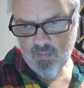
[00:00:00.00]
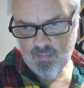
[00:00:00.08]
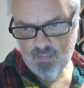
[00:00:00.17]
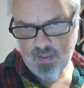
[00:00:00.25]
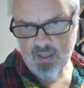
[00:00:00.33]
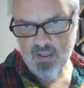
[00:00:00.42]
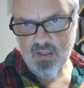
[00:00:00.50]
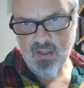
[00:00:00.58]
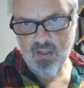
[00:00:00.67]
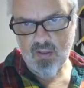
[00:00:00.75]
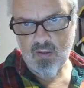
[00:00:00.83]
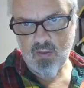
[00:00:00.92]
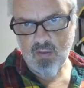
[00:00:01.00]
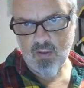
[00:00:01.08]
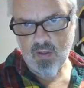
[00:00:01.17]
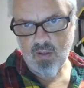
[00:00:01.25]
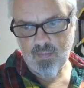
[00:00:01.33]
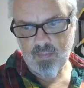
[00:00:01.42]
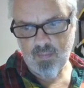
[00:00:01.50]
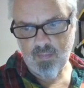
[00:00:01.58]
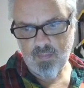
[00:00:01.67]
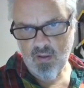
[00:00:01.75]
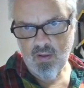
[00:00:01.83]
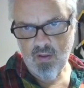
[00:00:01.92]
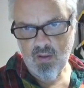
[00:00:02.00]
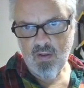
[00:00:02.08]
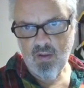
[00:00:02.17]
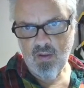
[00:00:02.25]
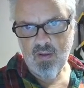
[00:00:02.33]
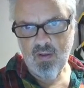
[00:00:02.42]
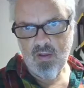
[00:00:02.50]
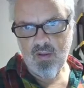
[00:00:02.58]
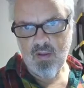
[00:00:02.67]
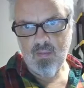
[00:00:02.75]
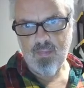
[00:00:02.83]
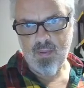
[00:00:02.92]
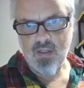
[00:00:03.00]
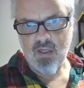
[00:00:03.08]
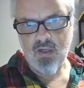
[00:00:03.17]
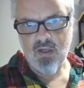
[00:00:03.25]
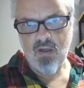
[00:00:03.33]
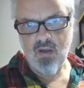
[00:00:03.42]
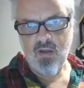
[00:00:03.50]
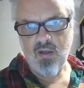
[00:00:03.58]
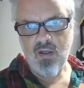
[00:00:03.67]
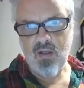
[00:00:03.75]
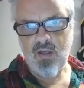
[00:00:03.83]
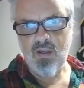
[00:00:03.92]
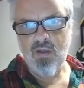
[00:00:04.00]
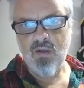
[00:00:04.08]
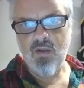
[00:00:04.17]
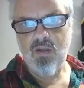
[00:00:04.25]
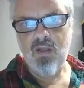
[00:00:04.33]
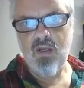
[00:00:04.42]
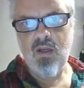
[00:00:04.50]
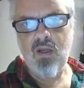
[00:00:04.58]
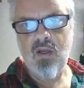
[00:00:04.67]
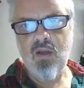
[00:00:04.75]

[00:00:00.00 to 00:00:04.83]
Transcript: pitch this to a little better position, a little easier to see.